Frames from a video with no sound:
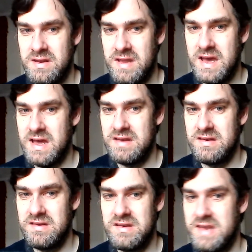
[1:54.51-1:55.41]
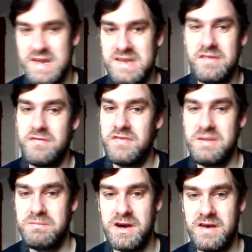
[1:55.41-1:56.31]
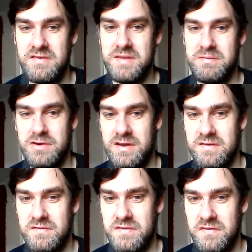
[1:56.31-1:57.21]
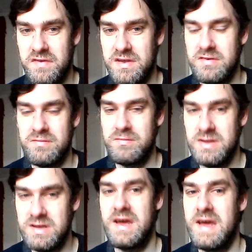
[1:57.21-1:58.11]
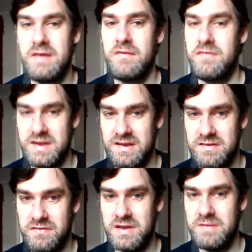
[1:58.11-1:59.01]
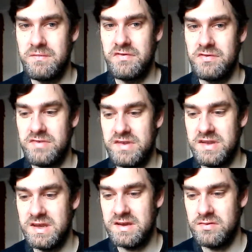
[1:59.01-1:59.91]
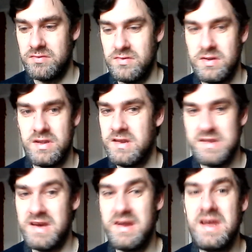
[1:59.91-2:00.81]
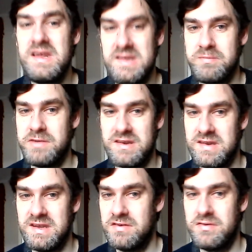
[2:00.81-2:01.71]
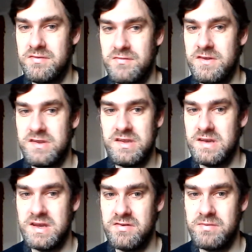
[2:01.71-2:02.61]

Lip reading: And that's obviously part of the point of the film, you know, how things have come full circle. So it is a big deal. It was, you know, a